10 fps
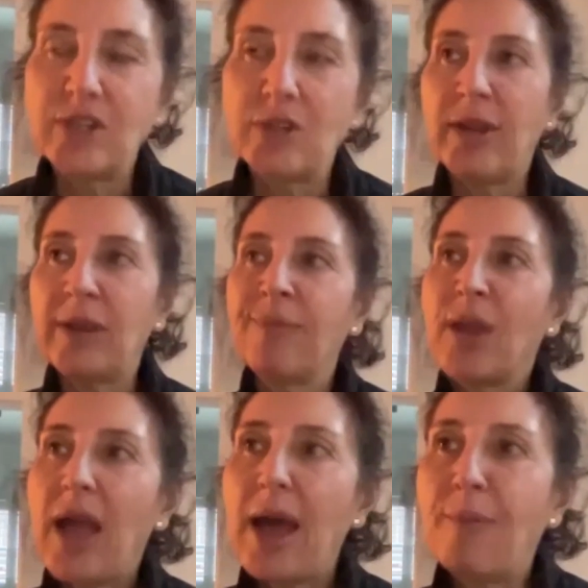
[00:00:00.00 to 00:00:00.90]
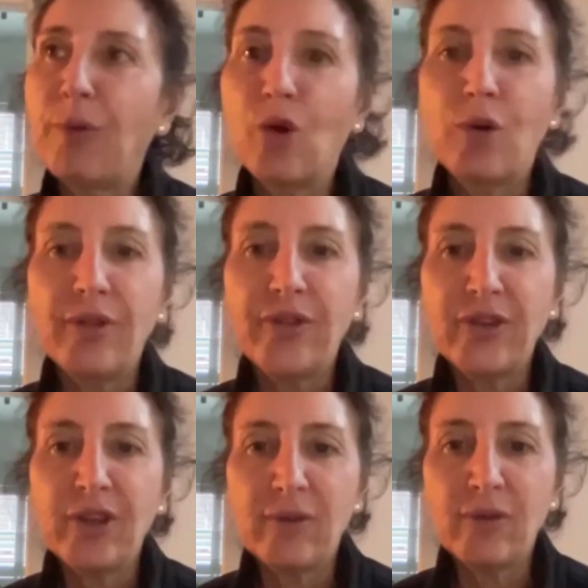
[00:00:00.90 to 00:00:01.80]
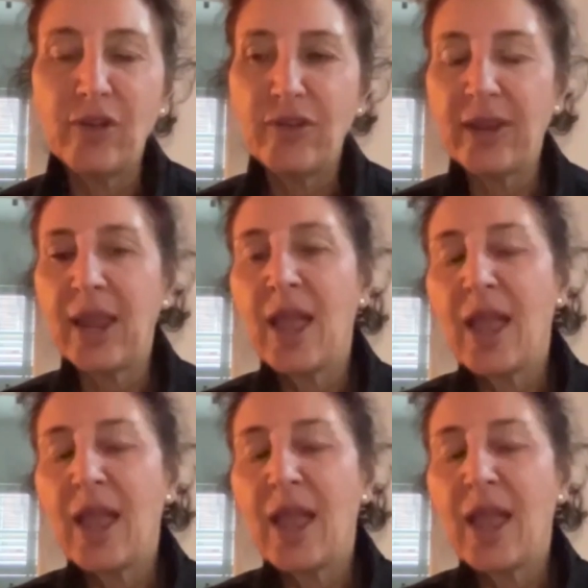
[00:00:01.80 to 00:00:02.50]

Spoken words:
doing law at Sydney University,